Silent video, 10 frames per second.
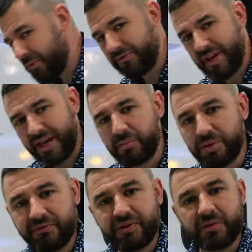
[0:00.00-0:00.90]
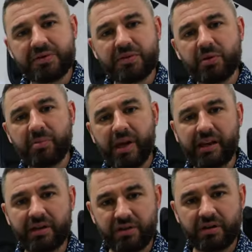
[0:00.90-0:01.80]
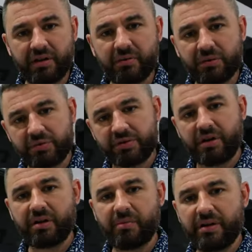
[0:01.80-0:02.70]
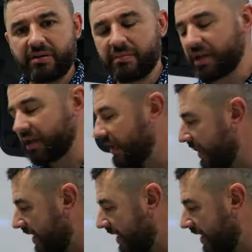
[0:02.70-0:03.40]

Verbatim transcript: we've got a beefed up solar package on here, which we'll talk about in a minute.